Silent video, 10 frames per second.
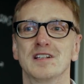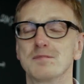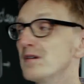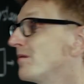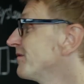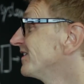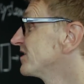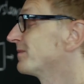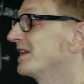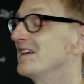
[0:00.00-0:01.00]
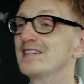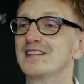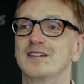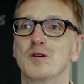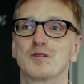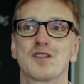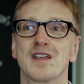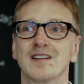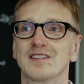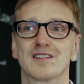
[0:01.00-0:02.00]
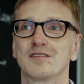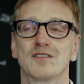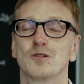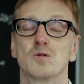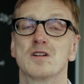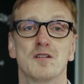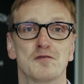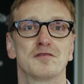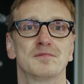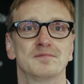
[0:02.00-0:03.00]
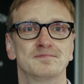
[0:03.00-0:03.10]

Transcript: And it probably will replace those things soon enough.